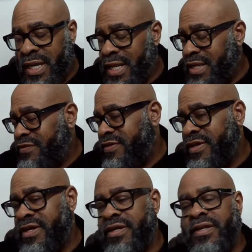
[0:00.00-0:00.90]
like I
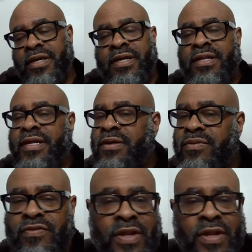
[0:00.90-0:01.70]
said. And then it was,